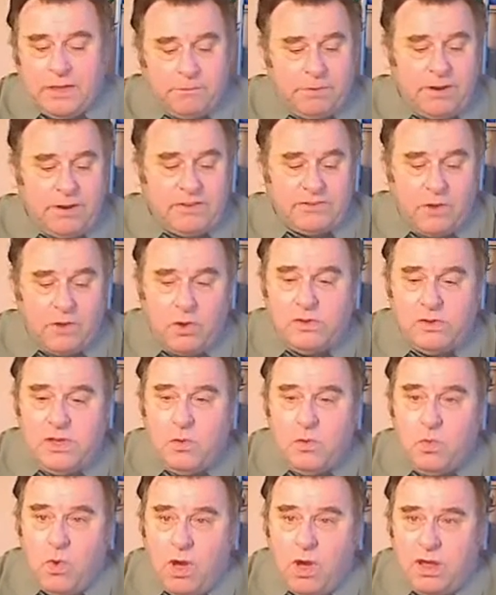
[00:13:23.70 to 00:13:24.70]
But it's
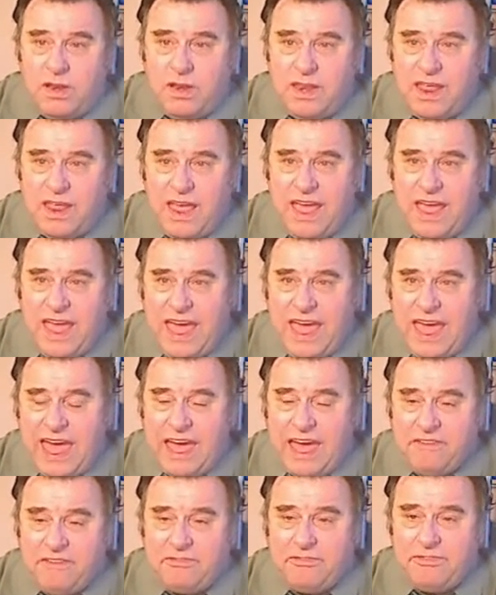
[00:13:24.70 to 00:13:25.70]
only one
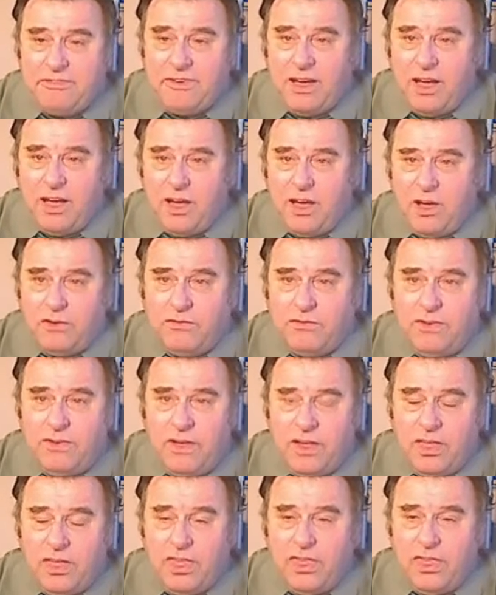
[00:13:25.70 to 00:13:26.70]
half of
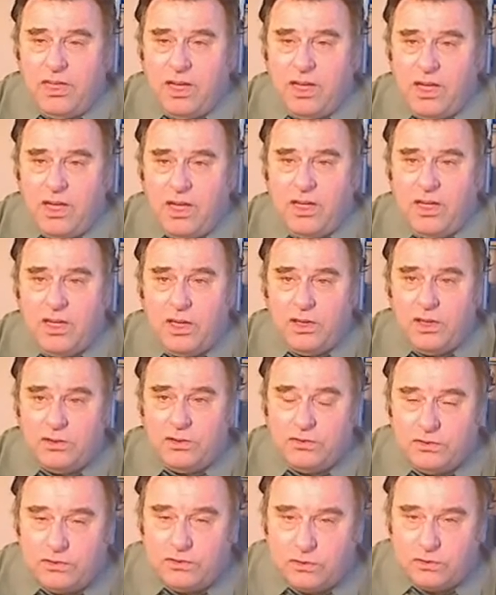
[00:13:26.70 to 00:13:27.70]
the
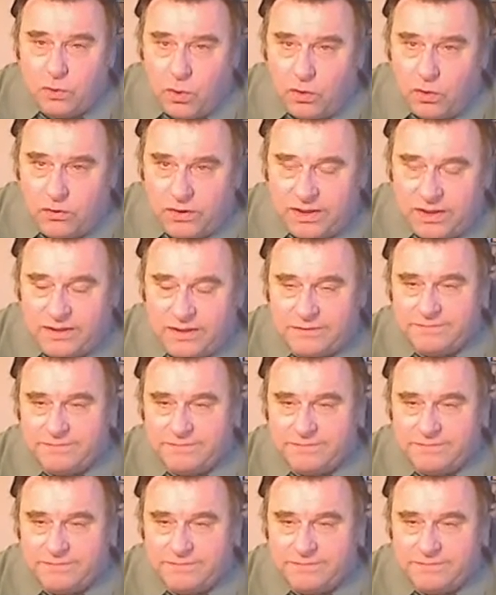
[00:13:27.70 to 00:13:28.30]
story.